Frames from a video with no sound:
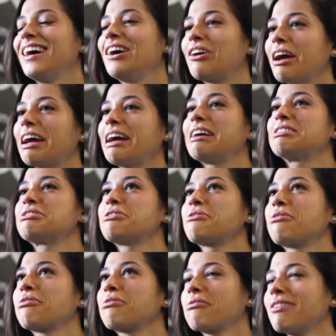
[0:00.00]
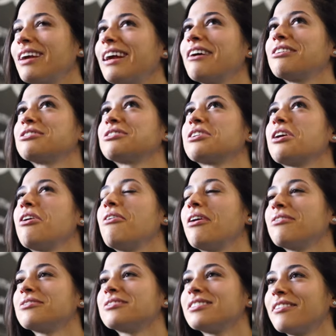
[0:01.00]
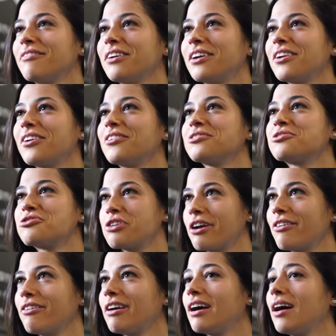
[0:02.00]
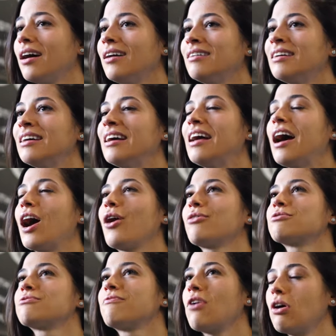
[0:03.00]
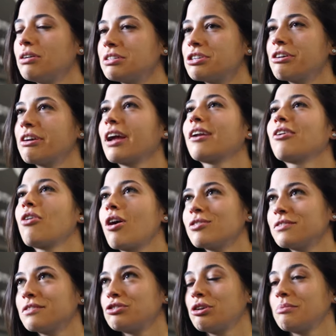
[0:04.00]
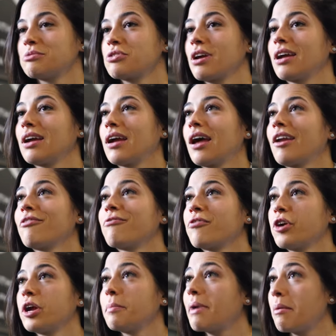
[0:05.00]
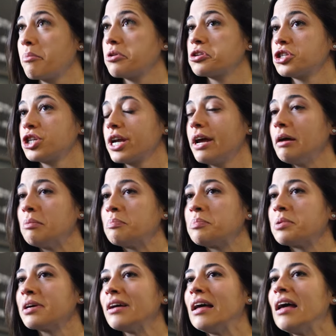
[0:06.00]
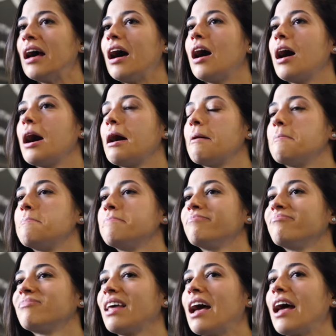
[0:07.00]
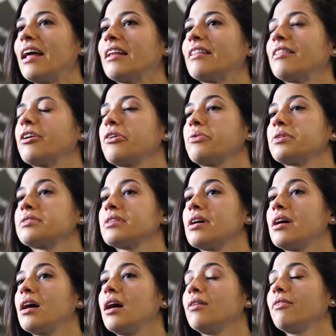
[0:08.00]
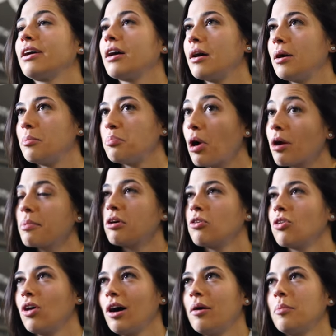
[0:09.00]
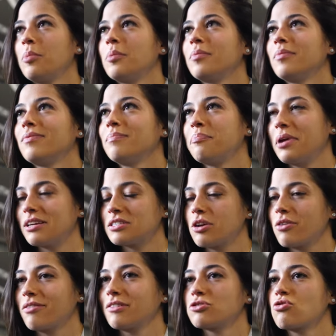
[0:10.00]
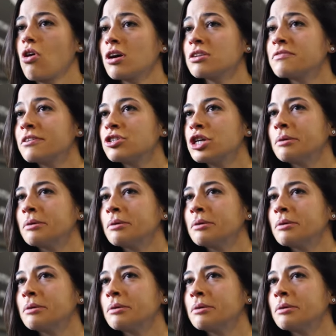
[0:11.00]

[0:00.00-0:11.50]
Okay, so three years ago I was living in Australia. I was volunteering at a CrossFit gym so I could get a free membership. Um, and there was a like a barbell club based out of this CrossFit